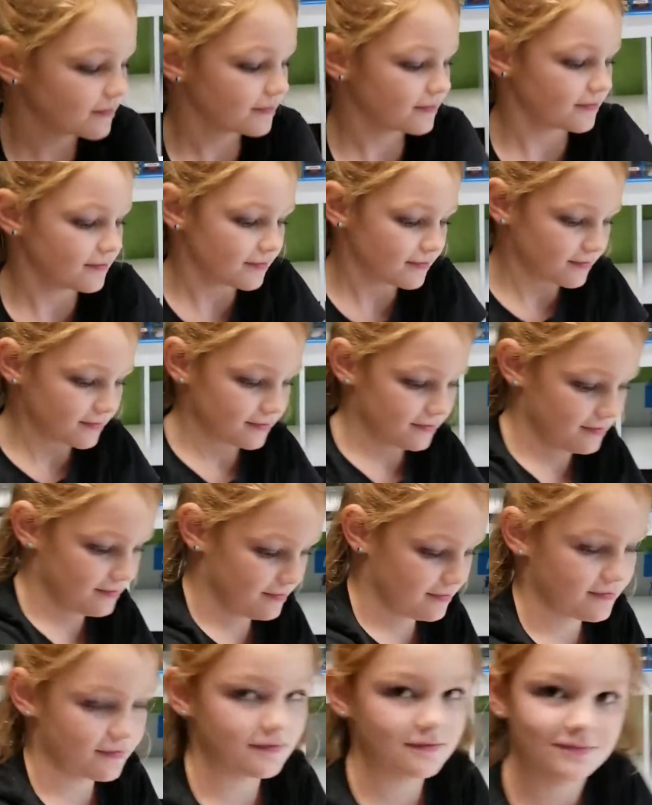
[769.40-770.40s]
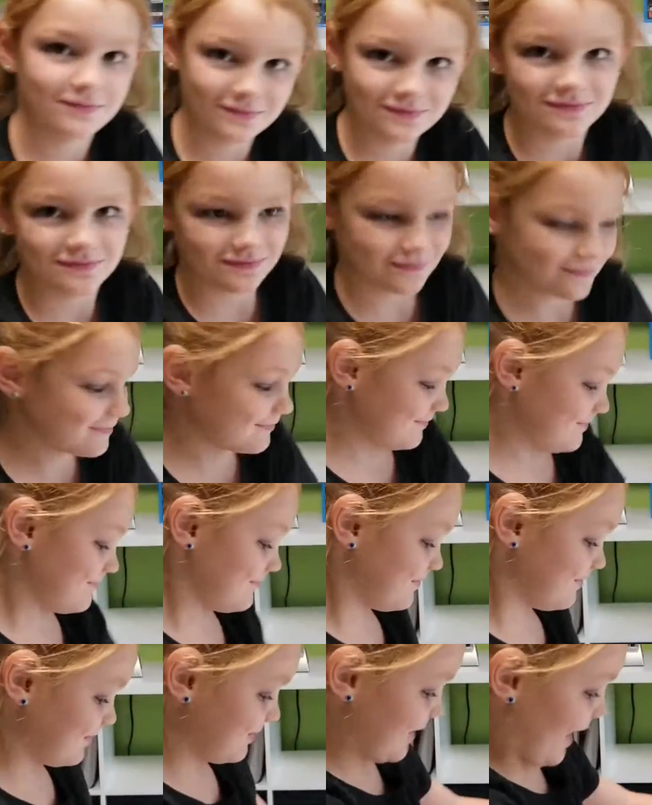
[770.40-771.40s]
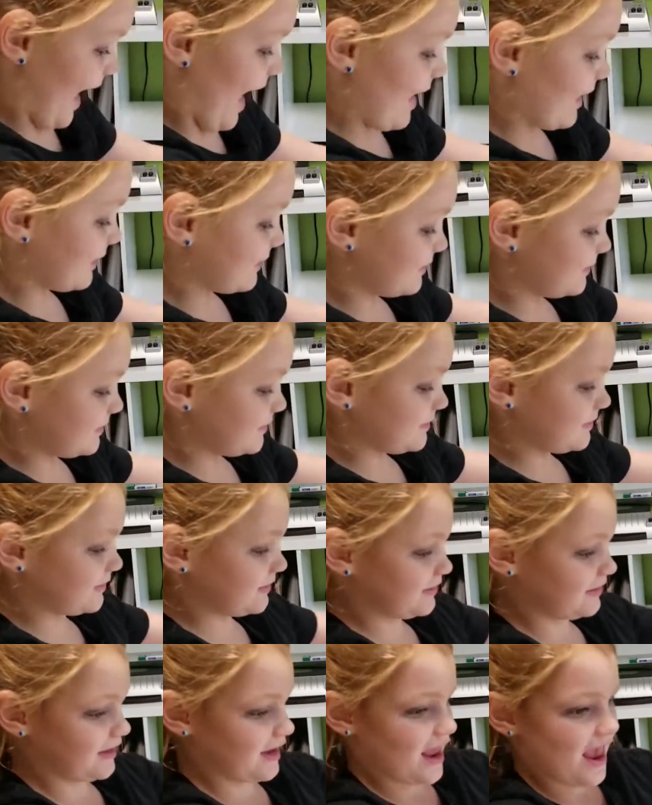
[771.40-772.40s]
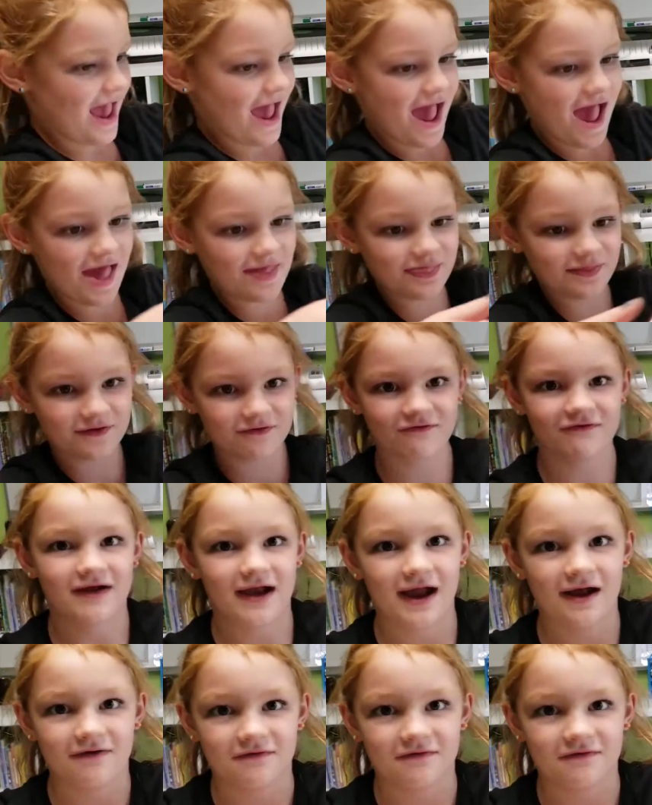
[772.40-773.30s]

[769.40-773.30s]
Did you love it? Was it so much fun? Yeah. And the crown.